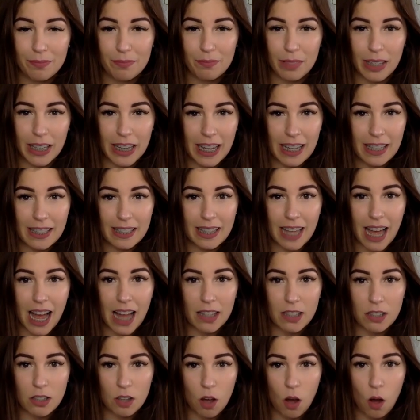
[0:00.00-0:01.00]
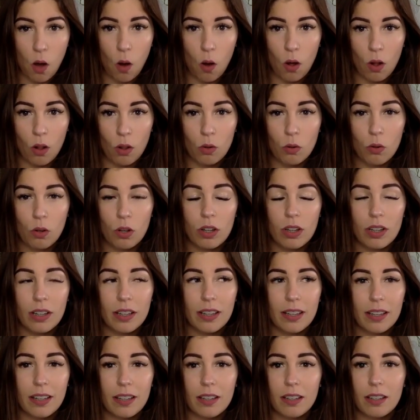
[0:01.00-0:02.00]
Because that's all
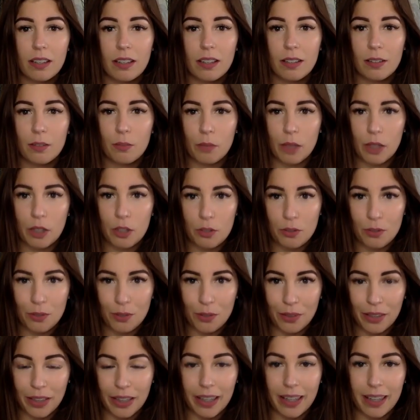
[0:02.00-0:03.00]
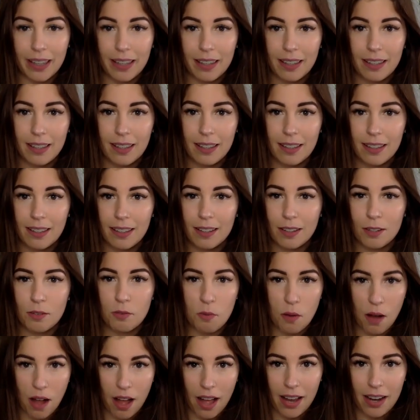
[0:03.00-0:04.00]
we truly
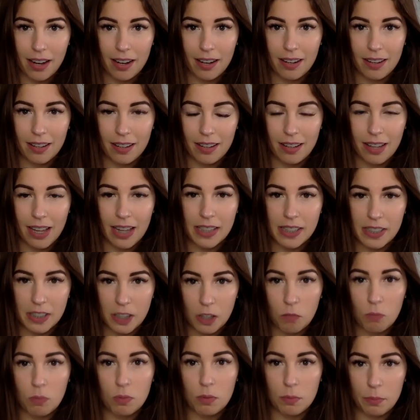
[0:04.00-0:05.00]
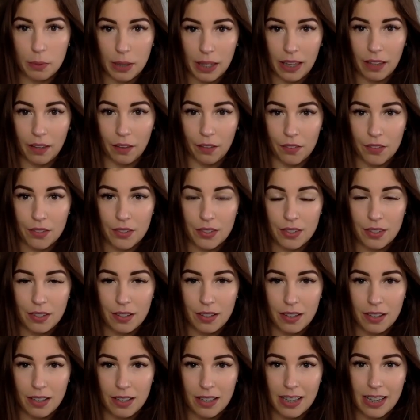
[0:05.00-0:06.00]
want as human beings,
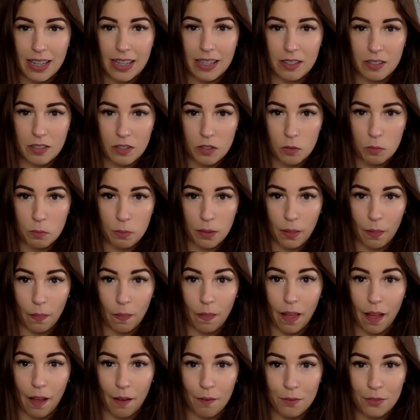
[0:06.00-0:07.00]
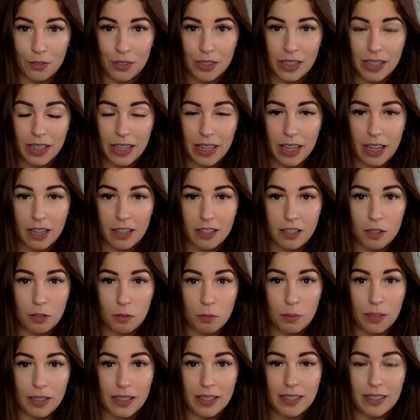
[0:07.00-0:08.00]
is to be loved and to
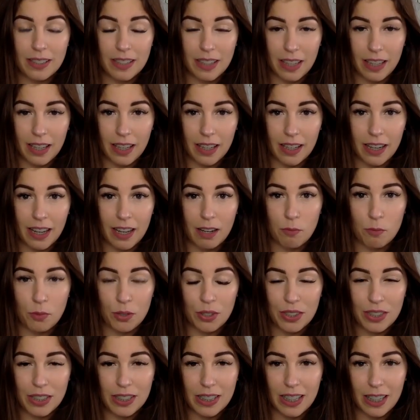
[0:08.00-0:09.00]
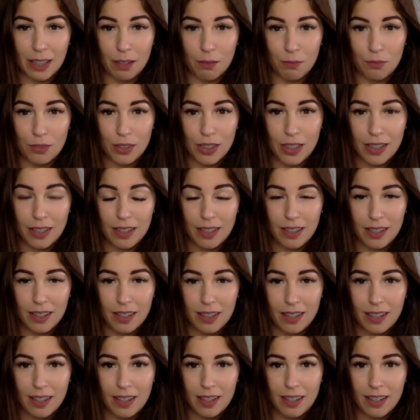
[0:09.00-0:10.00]
be seen and received.
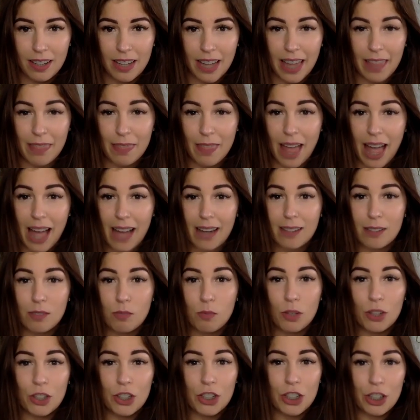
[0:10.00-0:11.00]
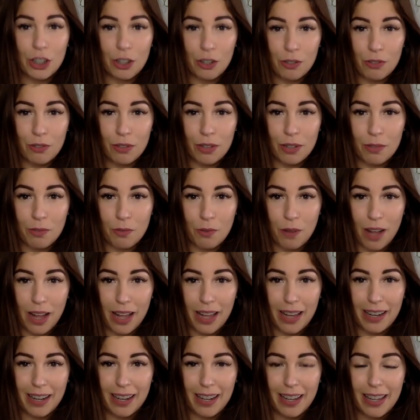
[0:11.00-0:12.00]
And that is what children
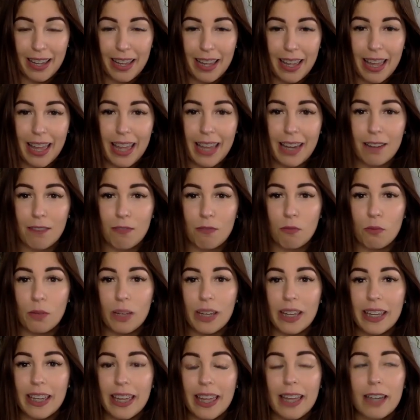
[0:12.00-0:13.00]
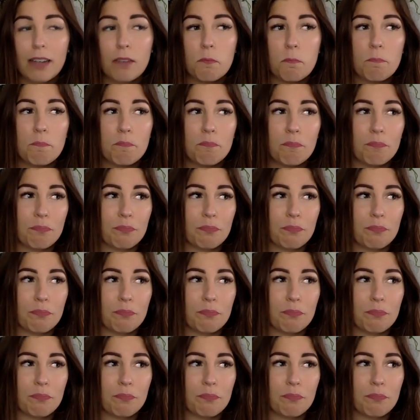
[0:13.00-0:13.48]
want. And if we can